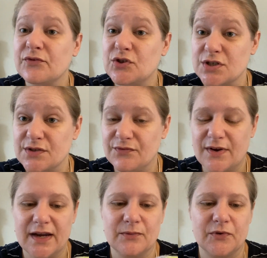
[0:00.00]
just
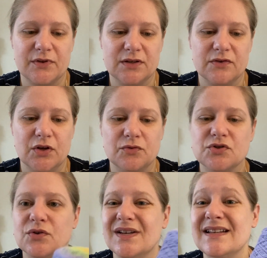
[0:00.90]
fine with it though.
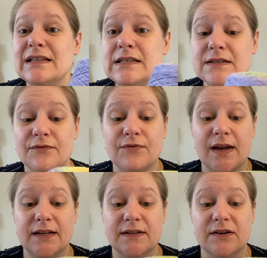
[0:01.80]
So it is a
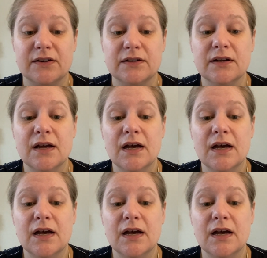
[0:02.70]
fine yarn.